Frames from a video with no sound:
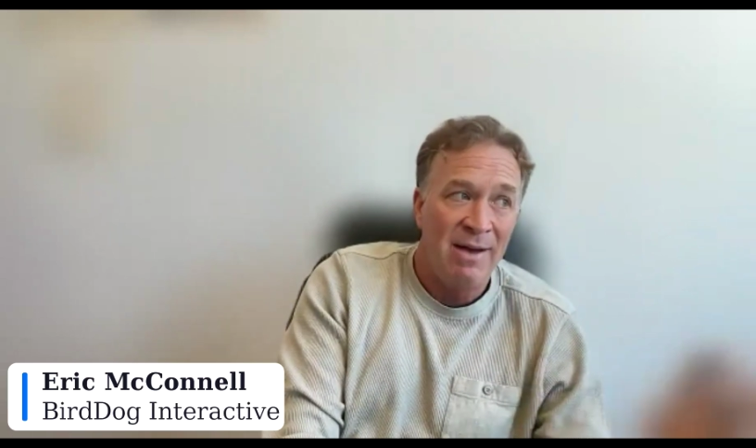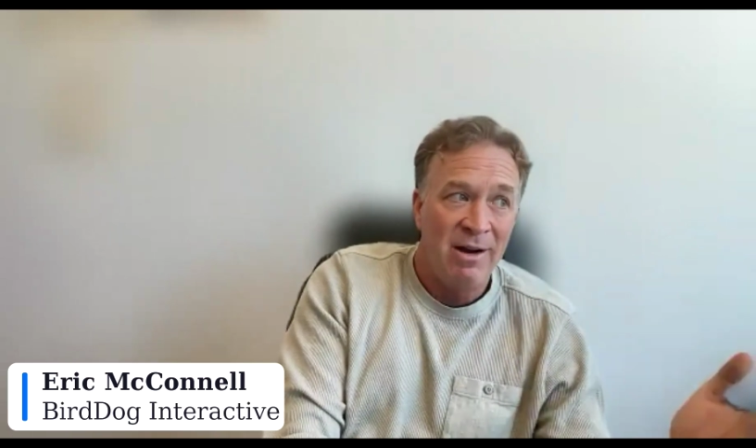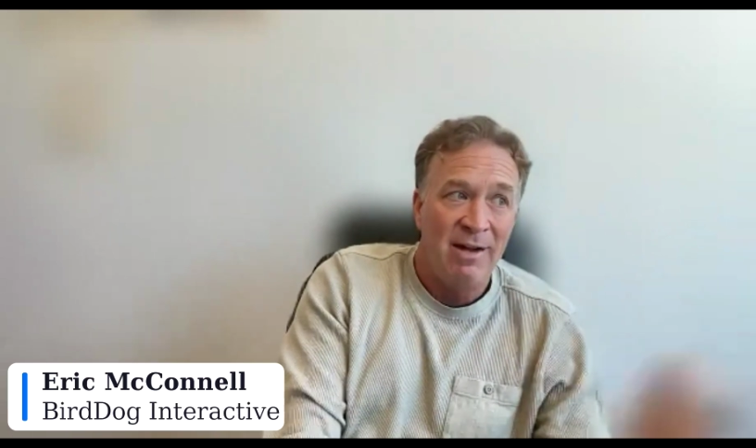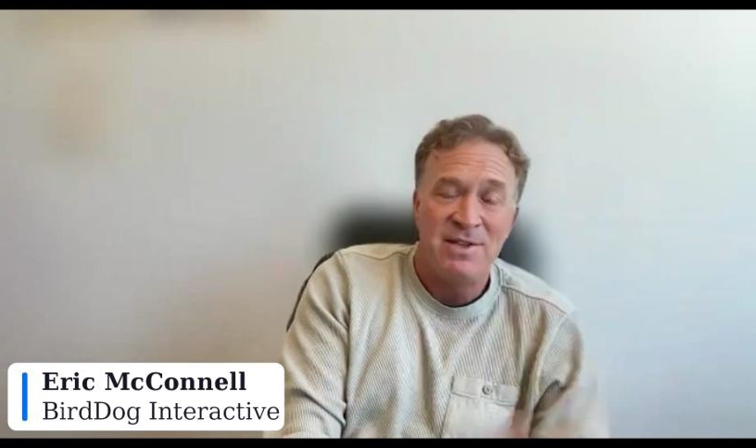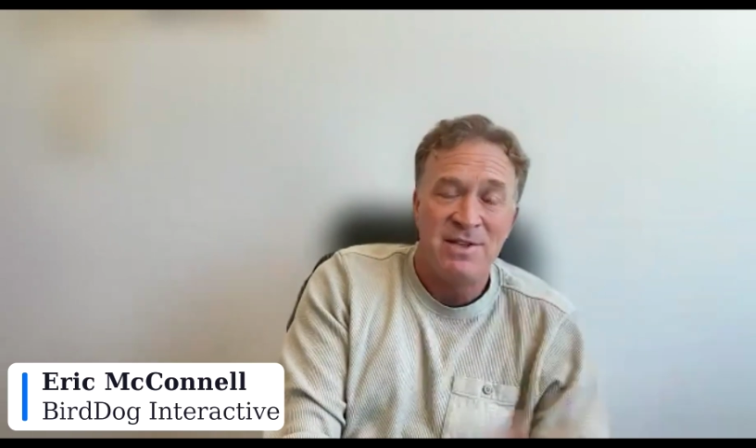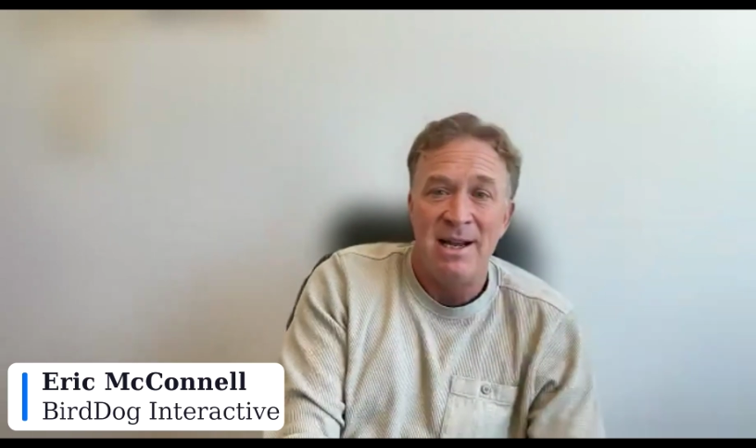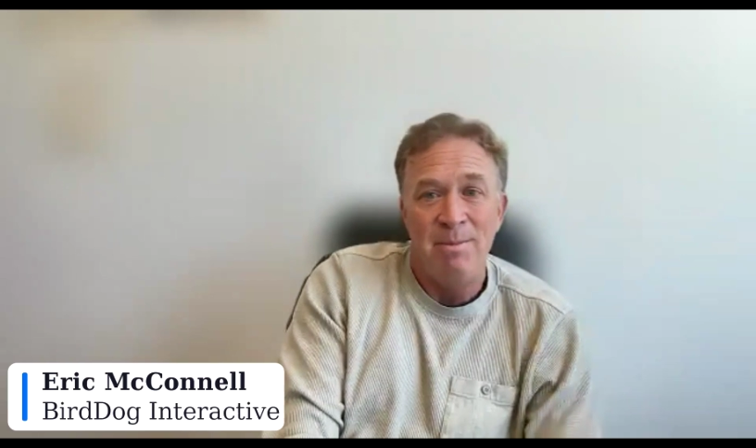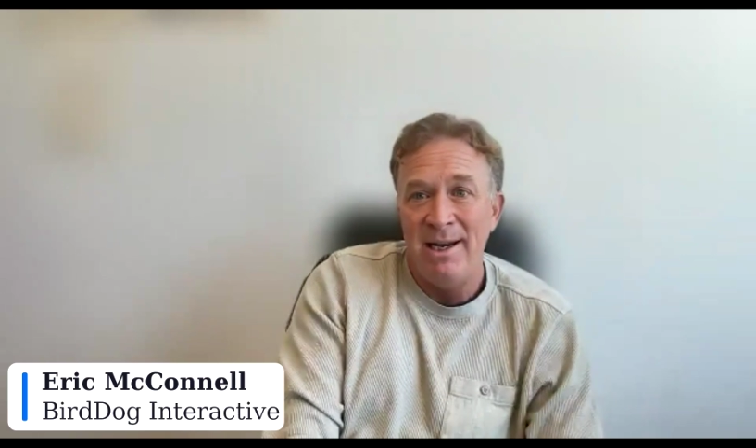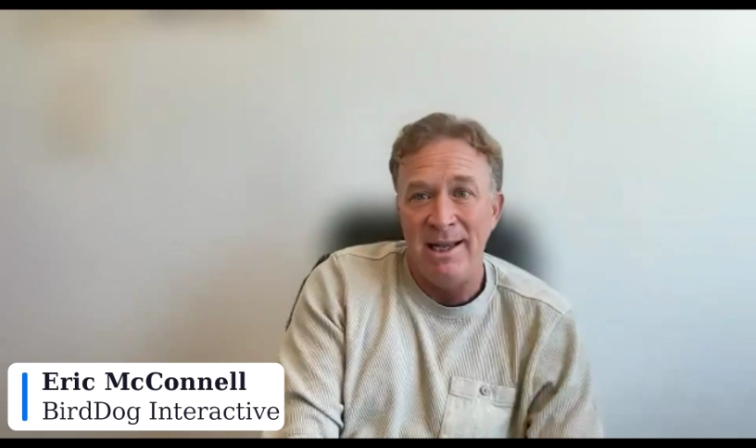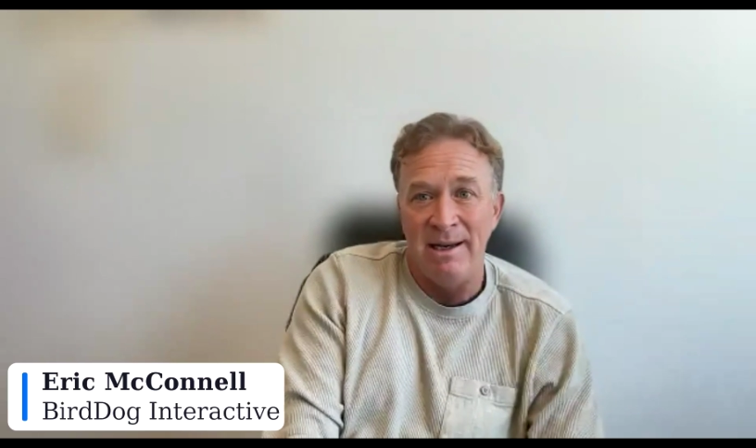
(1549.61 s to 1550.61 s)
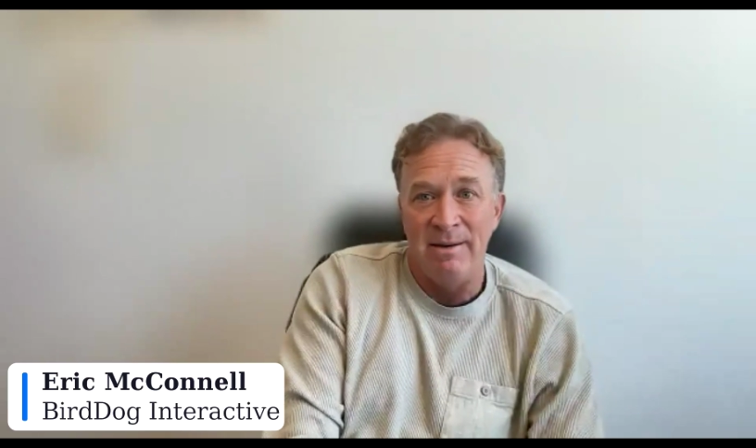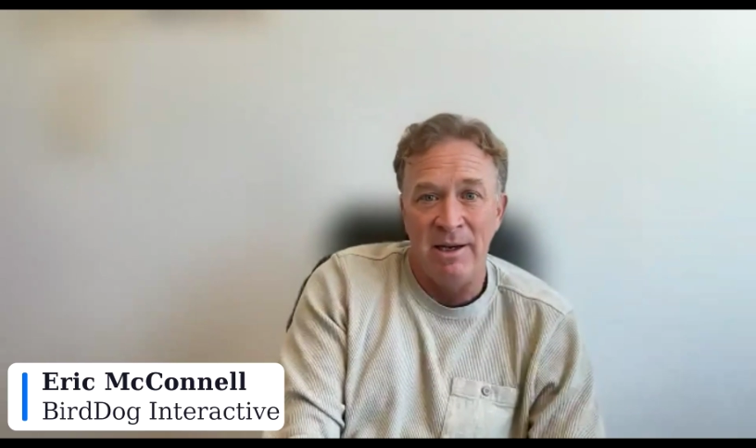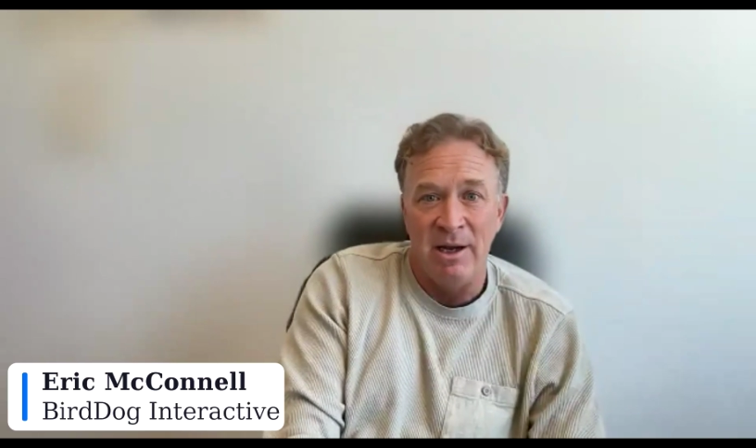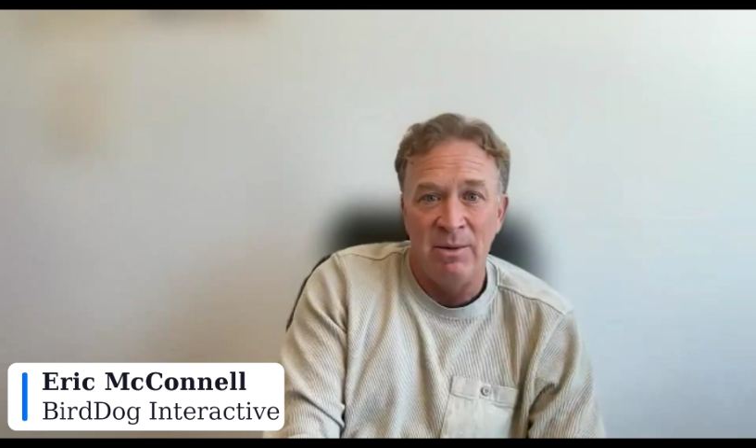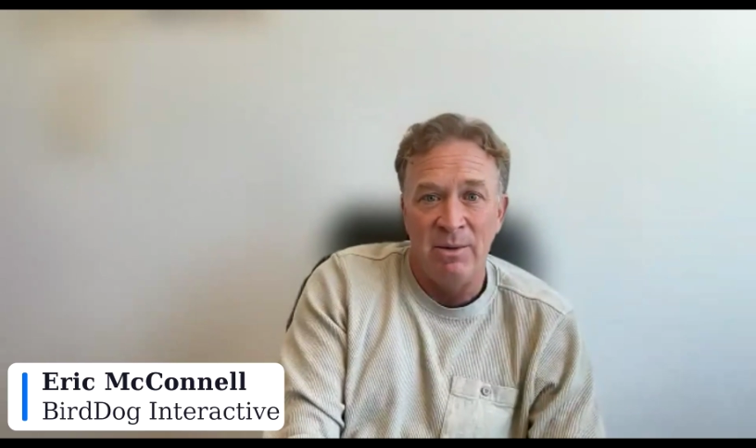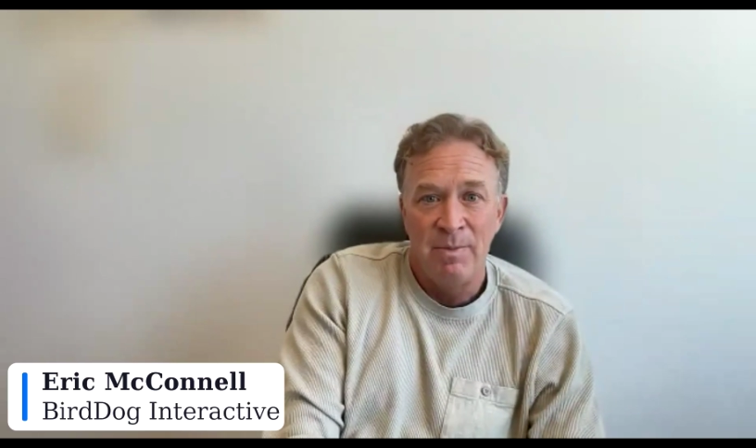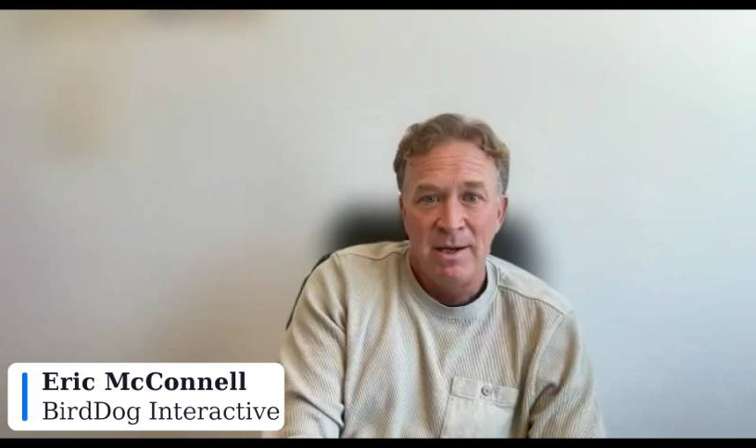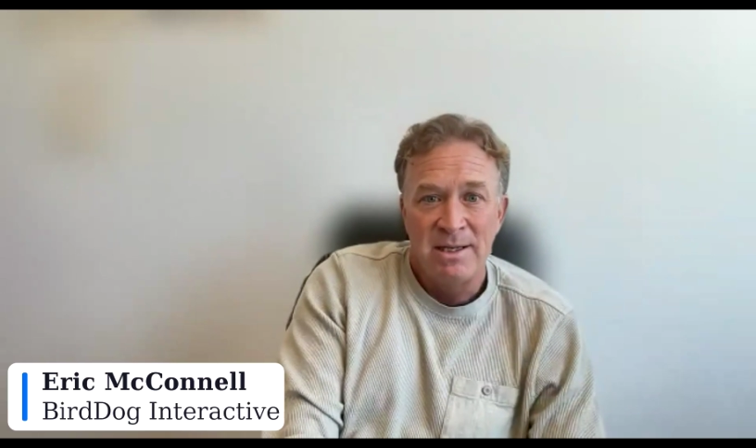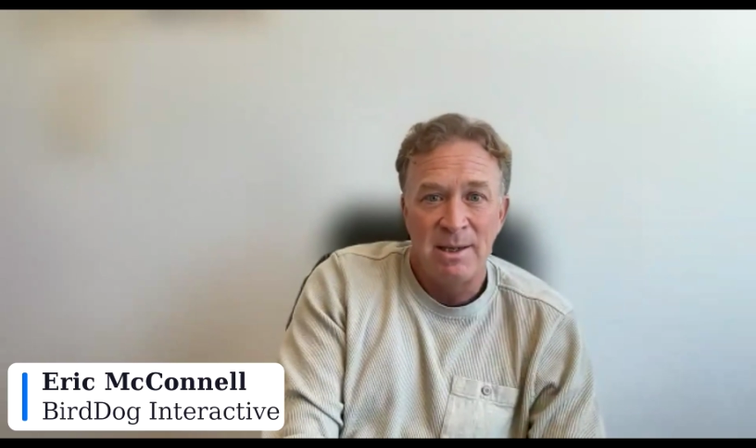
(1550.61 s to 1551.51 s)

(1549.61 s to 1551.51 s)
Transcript: have an offsite meeting, you know,